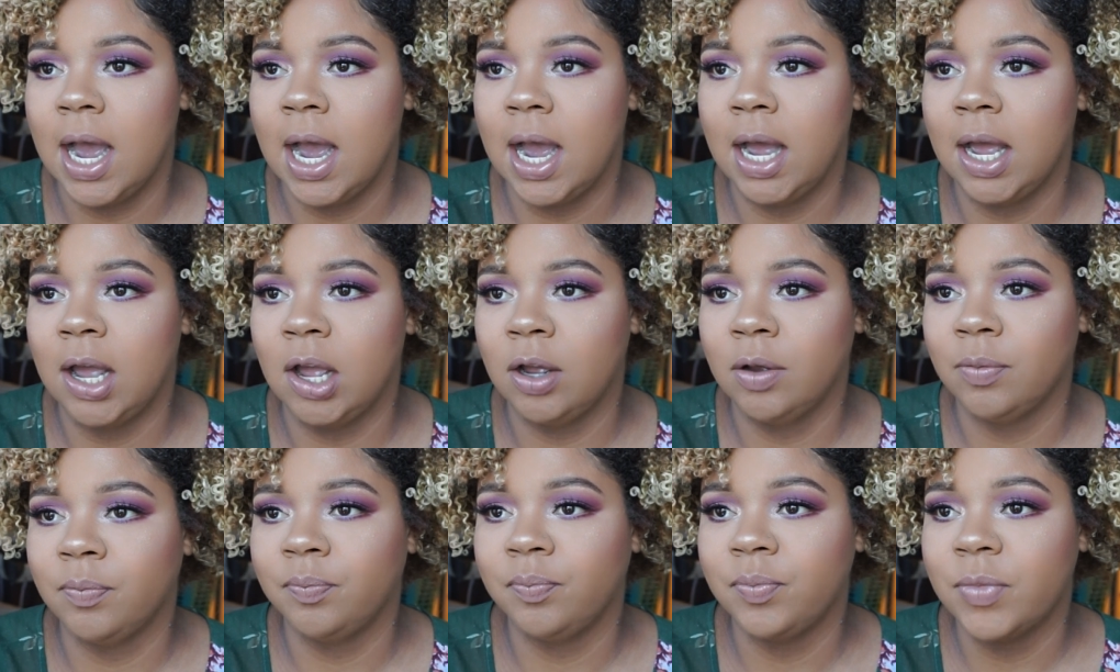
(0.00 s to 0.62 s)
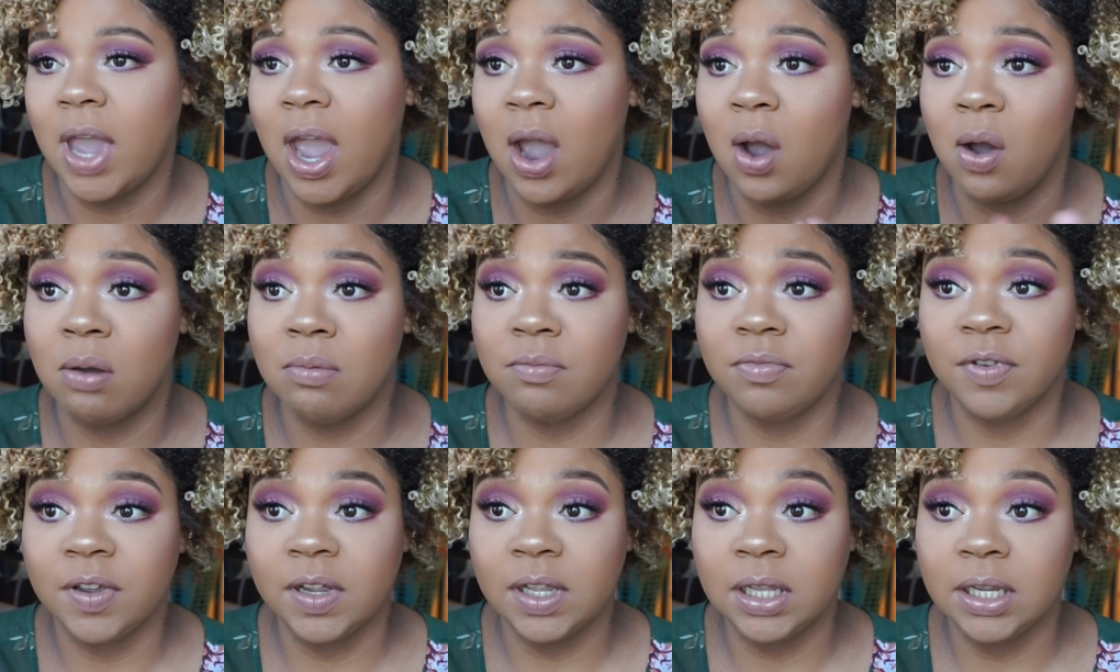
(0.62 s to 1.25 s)
how I'm
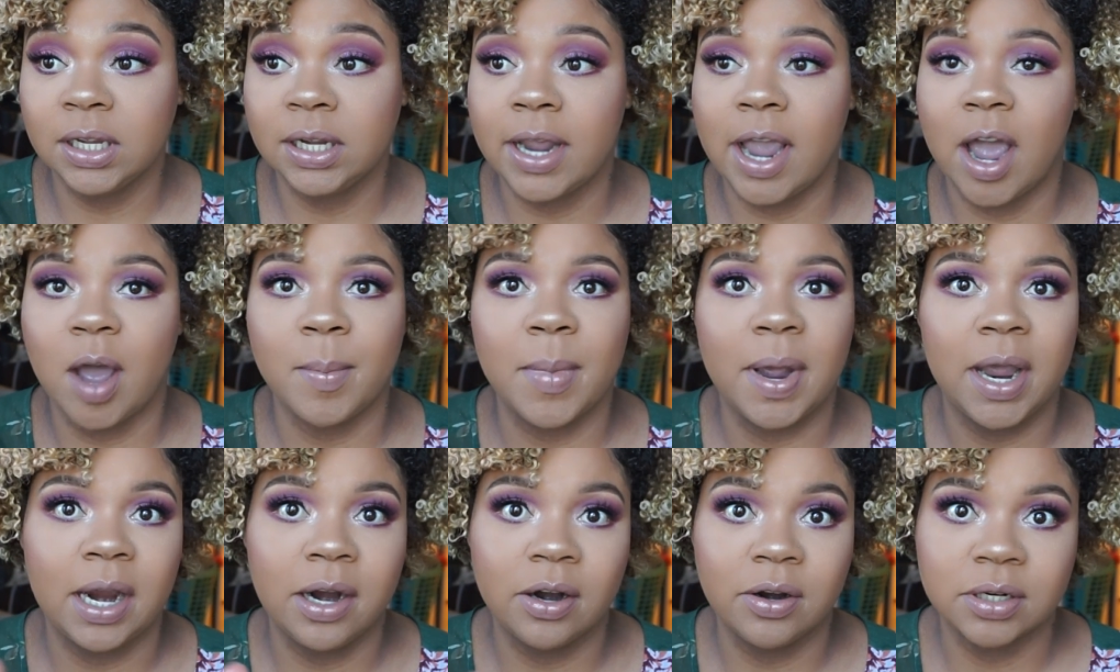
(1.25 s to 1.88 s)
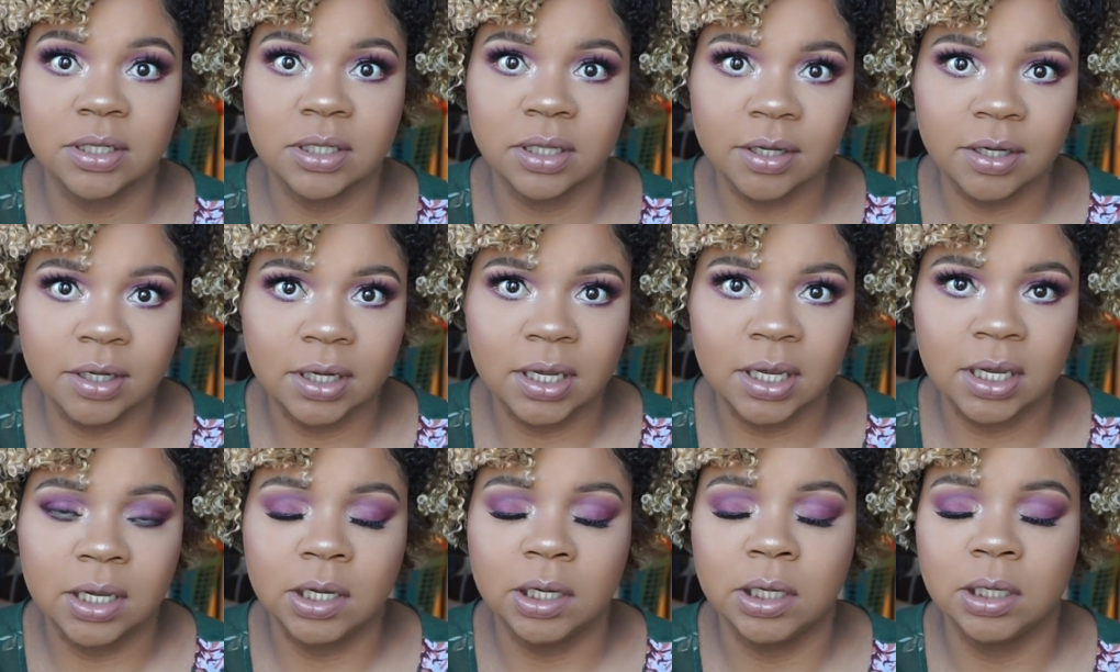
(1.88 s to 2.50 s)
feeling, how my hair is
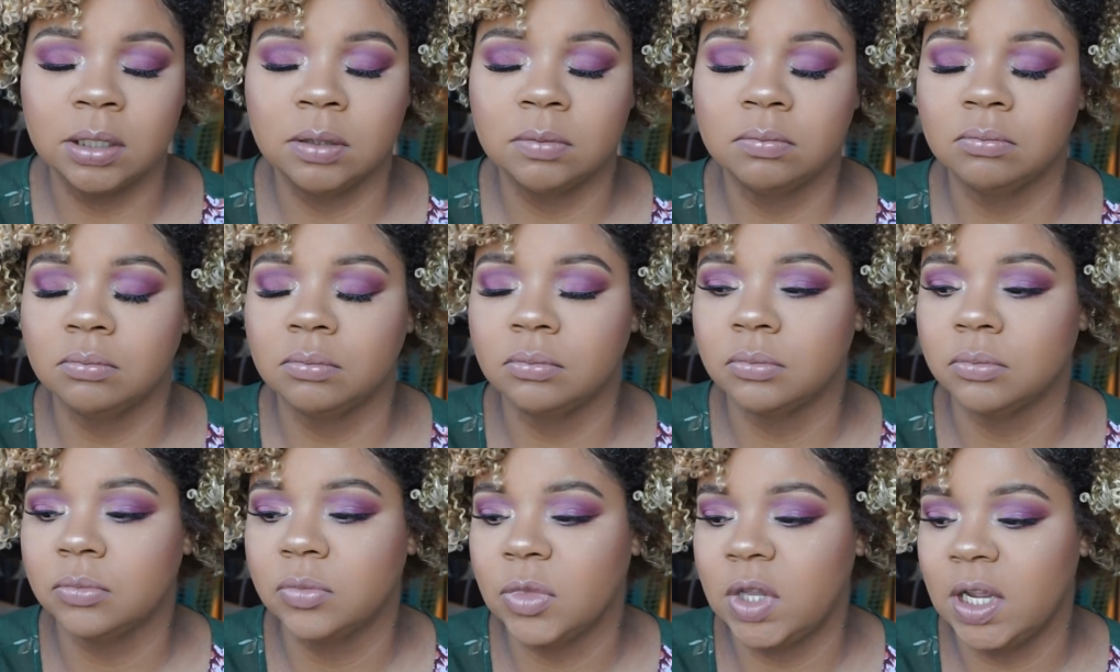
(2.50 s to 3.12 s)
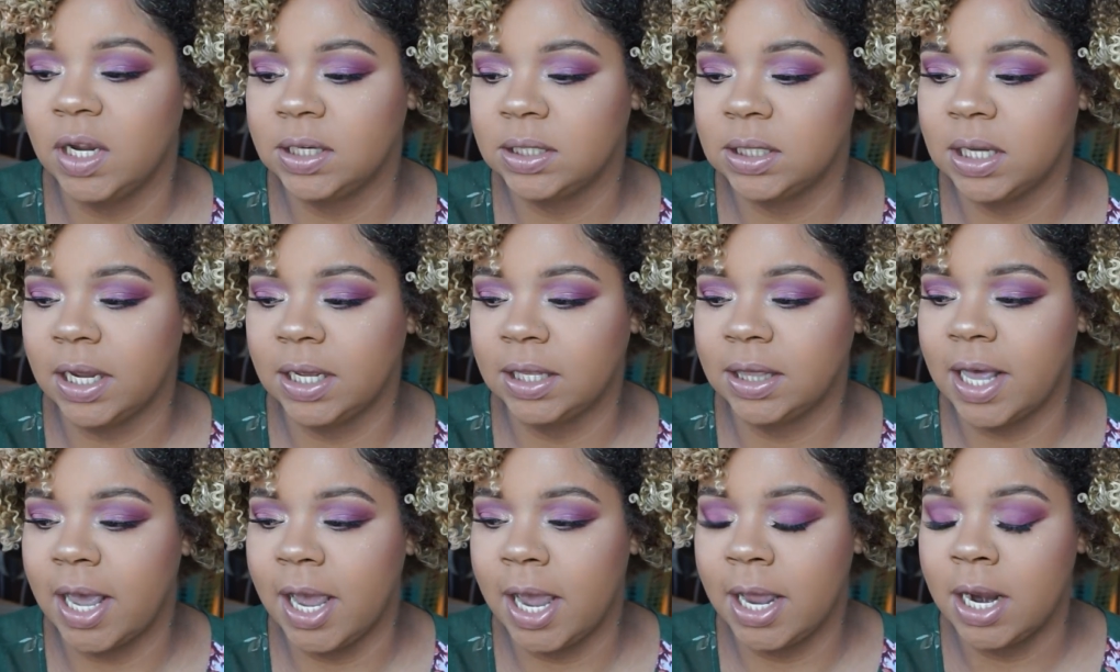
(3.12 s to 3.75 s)
looking, things
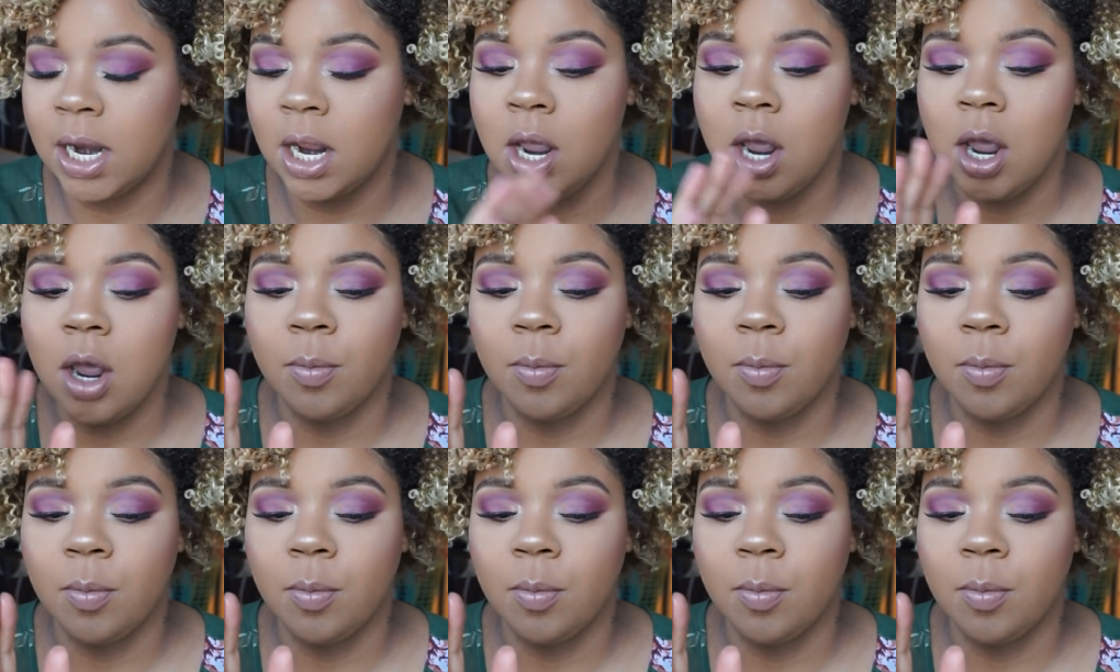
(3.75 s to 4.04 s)
like that.